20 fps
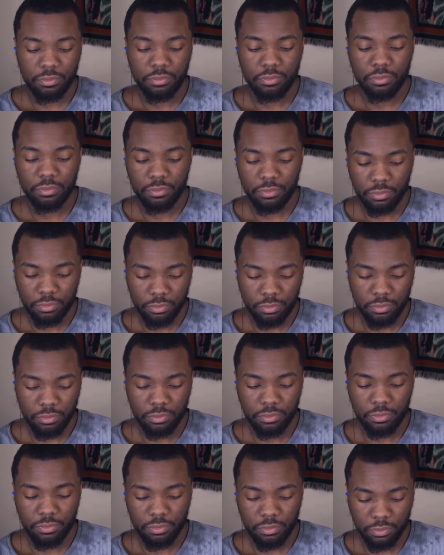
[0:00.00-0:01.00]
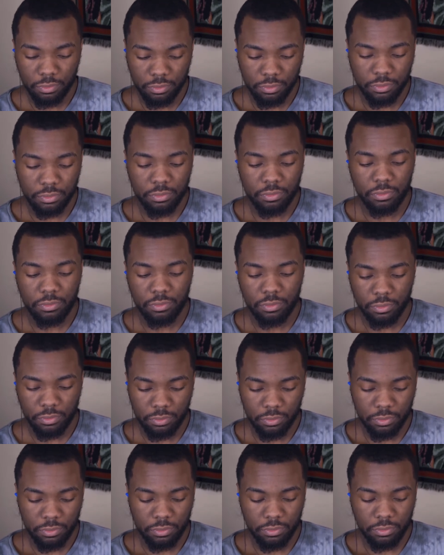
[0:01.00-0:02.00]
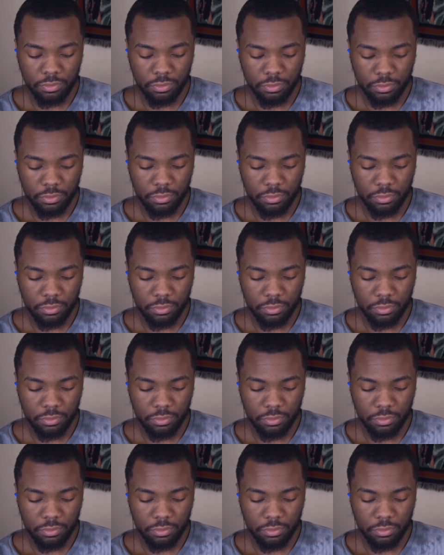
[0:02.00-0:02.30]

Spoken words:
(no one is talking)